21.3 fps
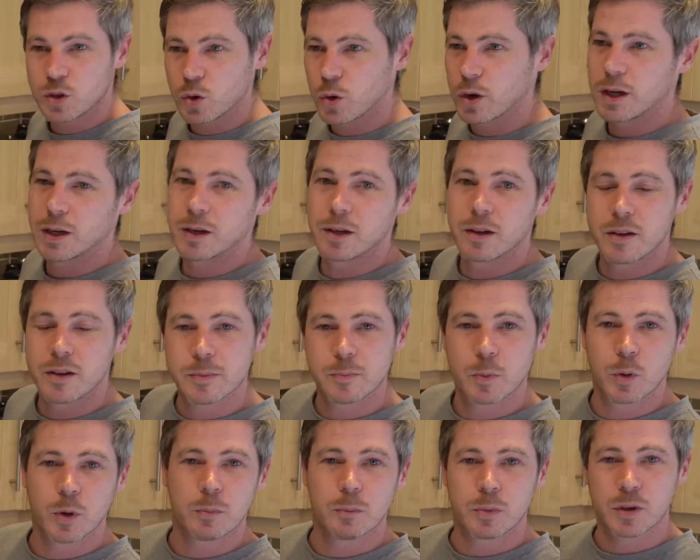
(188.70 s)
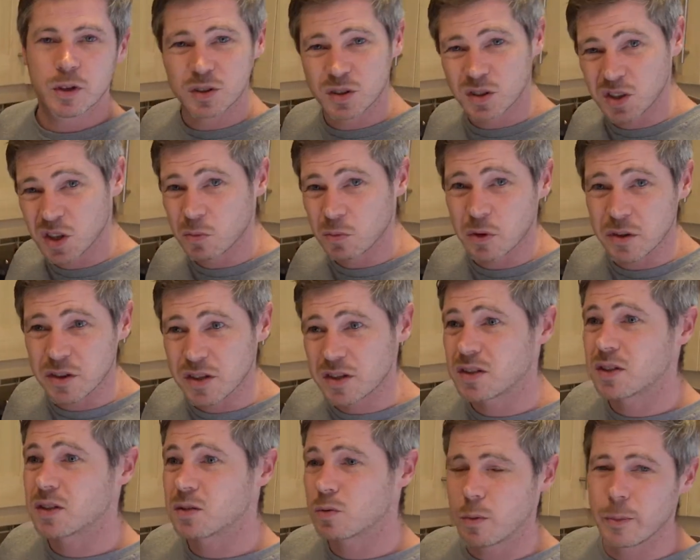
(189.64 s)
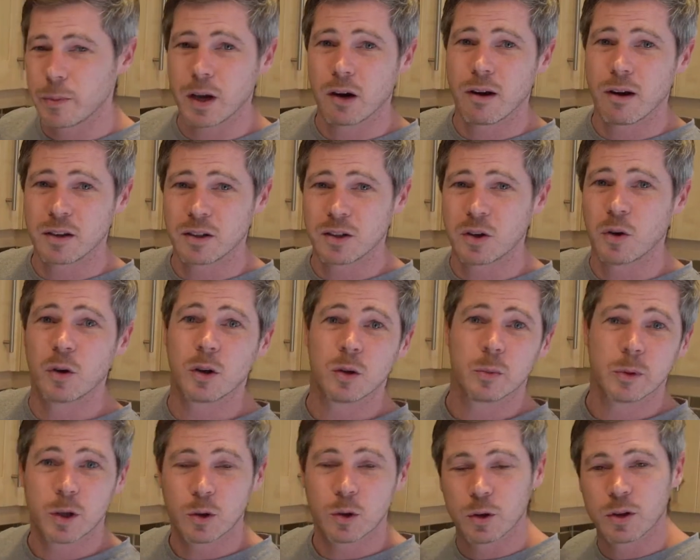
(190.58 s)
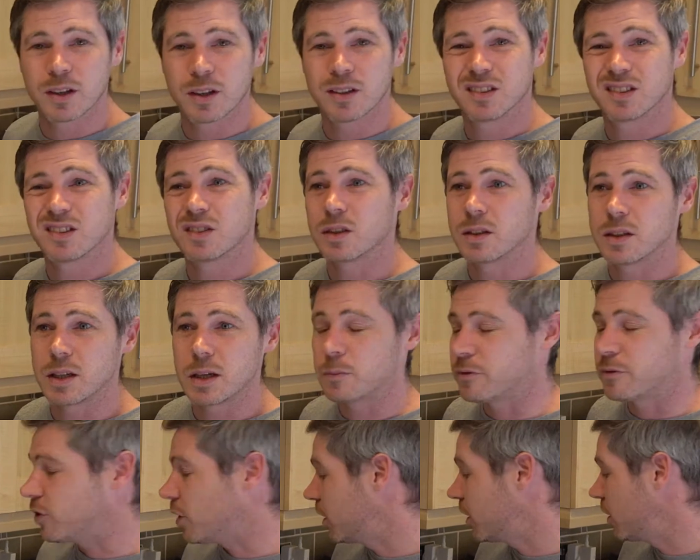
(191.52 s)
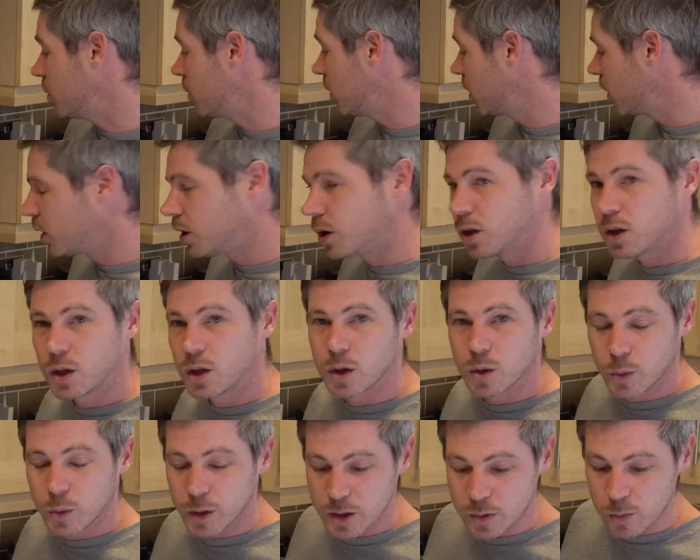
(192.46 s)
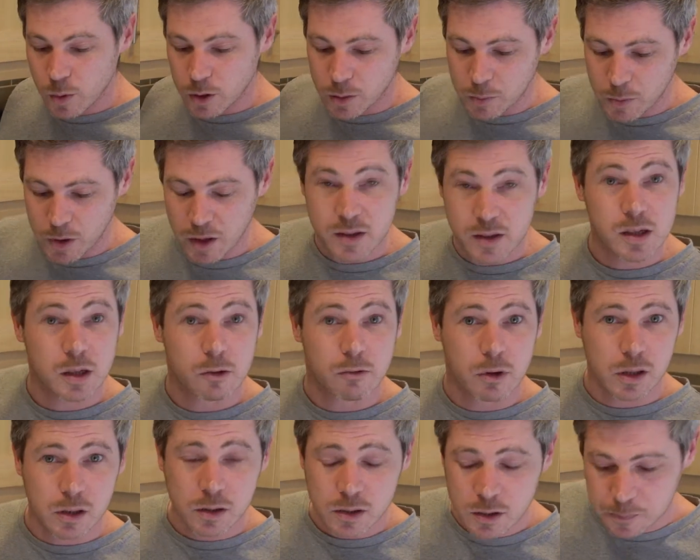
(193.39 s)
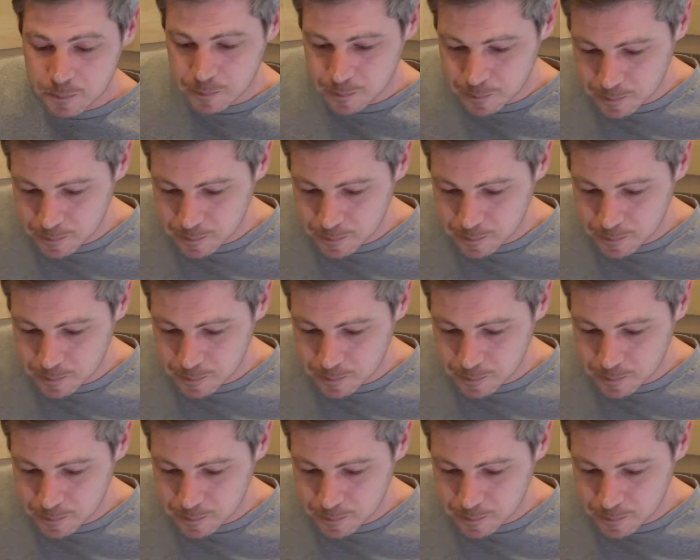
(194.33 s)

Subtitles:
oil in at this point because you don't want these swimming around in oil. We're not looking to sort of deep fry them. We just want them nicely griddled.